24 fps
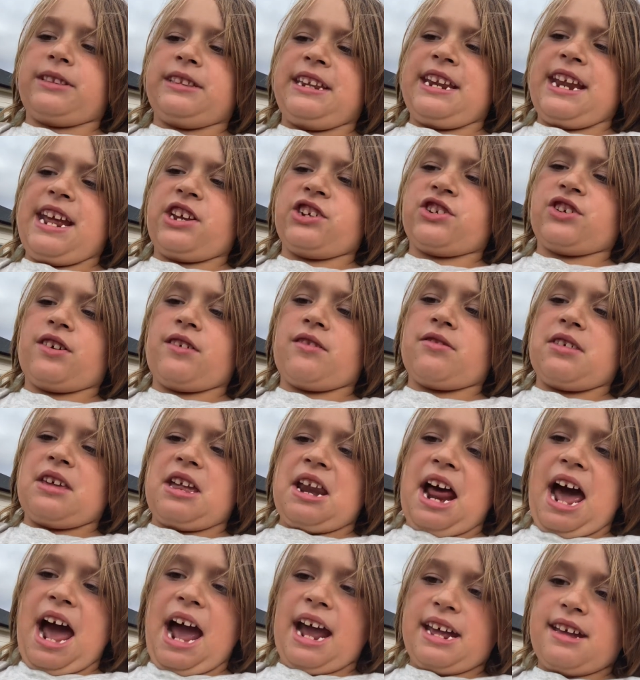Ninja of
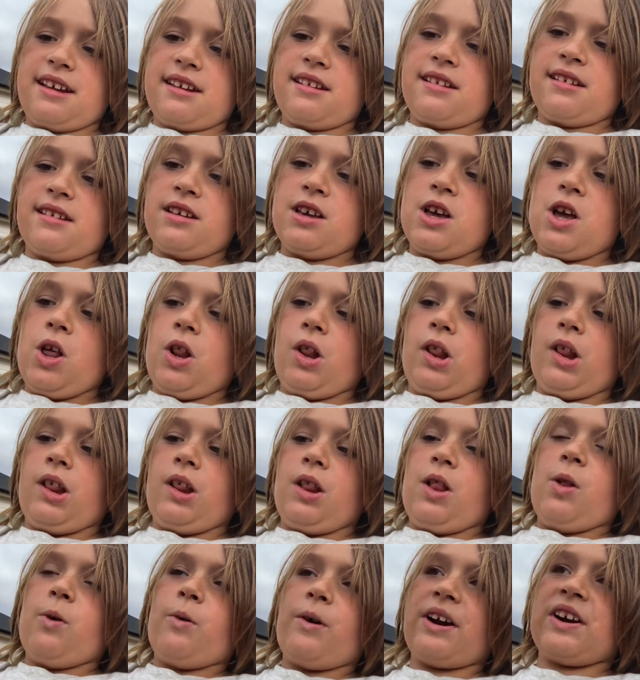the Night.
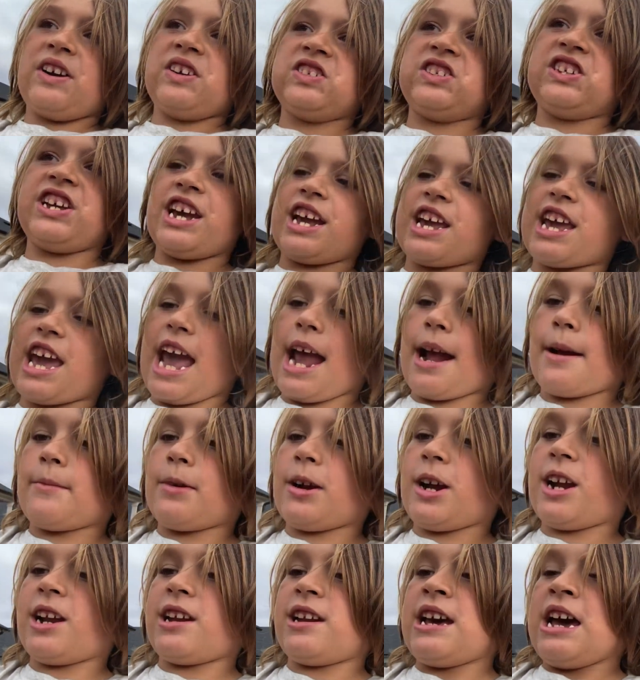We're gonna see
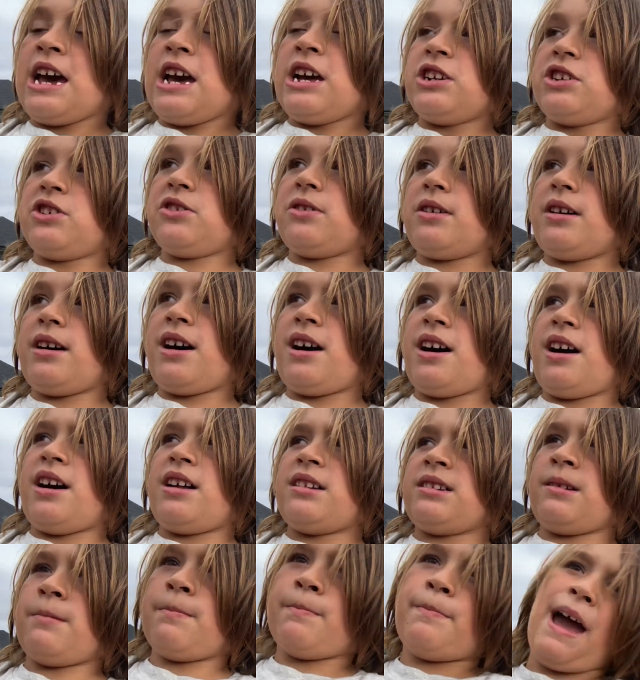Cameron do
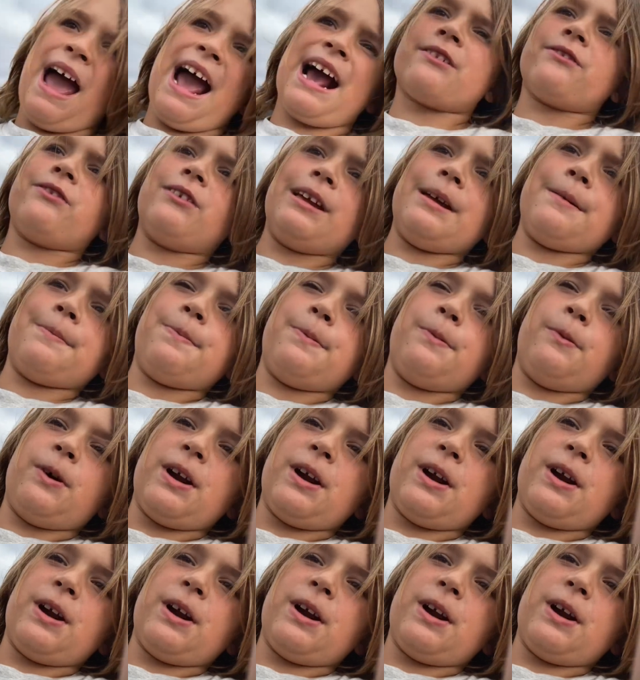a backflip,